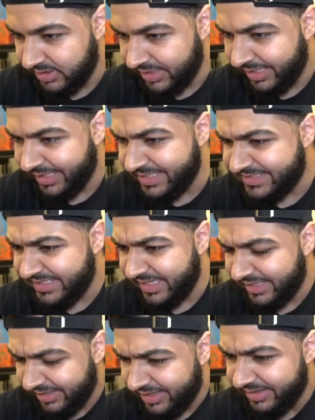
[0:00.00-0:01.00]
Cleansing
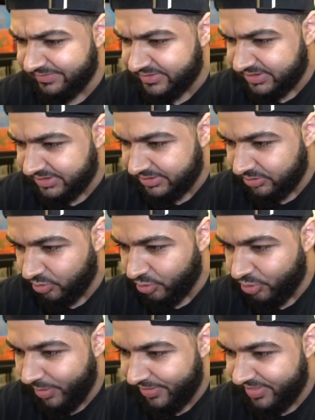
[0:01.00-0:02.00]
Gloves.
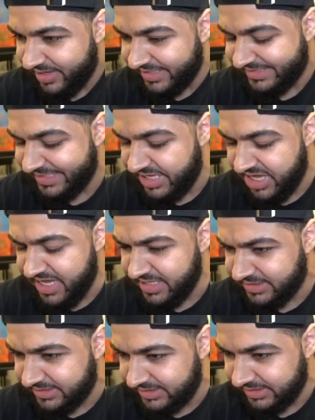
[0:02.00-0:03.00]
Ooh, I think I see
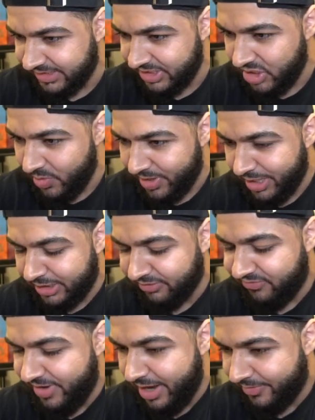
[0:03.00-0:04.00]
heat. Got
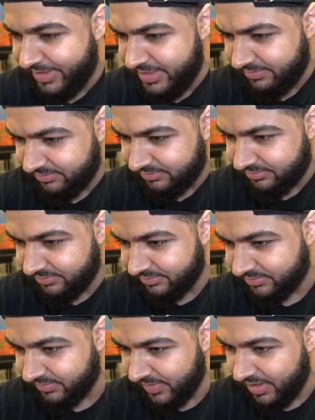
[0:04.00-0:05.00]
Clefairy,
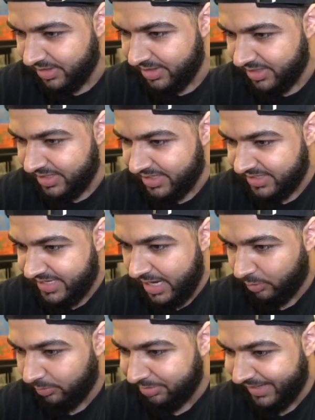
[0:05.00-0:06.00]

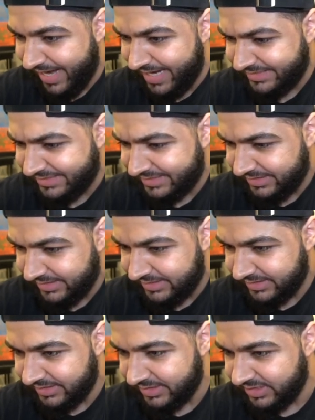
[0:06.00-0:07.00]
Carablast,
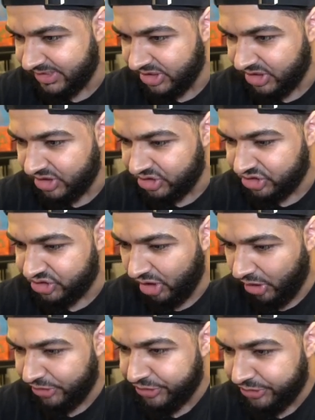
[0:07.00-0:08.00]

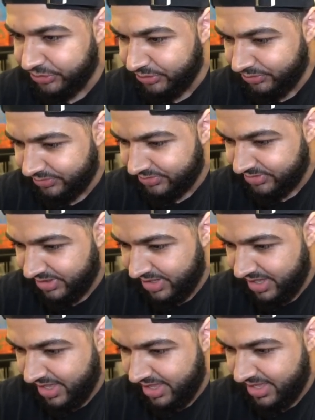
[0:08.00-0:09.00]
Staryu,
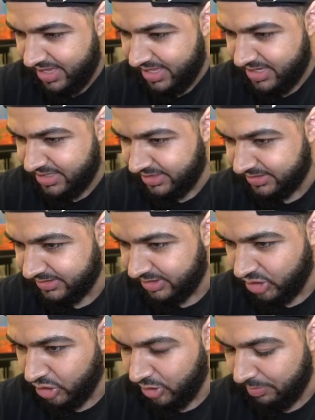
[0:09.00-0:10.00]
and
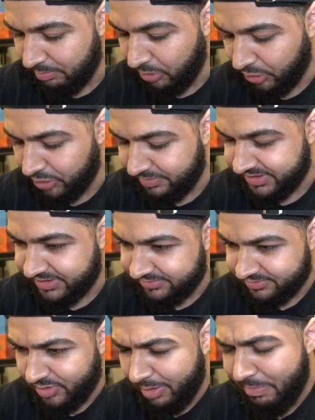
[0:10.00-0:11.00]
Burmy.
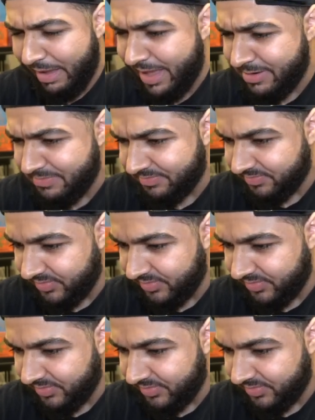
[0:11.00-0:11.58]
Not bad.